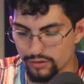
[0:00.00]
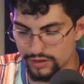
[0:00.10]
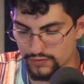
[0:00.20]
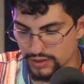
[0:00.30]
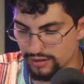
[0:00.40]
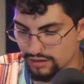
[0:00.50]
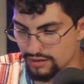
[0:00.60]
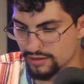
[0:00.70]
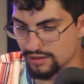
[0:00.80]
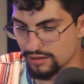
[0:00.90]
what's funny
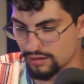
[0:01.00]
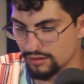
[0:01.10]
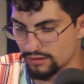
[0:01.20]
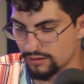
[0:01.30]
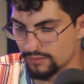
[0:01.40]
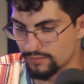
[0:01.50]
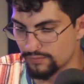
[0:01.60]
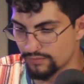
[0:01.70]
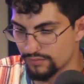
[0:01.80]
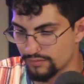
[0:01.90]
is now
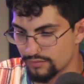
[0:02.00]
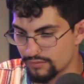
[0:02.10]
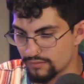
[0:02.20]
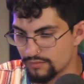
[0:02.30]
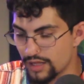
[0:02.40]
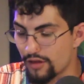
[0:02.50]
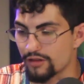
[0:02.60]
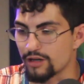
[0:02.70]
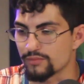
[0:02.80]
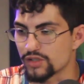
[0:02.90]

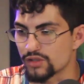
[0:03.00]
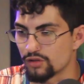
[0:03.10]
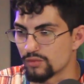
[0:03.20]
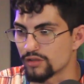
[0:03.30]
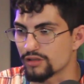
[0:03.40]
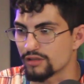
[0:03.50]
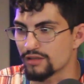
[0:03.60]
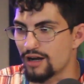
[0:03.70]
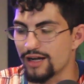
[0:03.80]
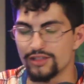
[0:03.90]
that I'm sober,
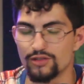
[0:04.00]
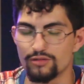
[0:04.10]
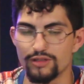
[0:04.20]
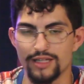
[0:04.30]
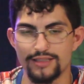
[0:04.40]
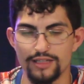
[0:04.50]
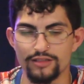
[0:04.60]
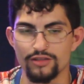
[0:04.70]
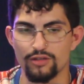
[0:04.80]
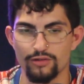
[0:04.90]
I tend
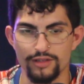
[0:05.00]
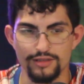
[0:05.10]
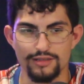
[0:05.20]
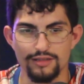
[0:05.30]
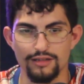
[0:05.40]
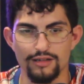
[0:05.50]
to notice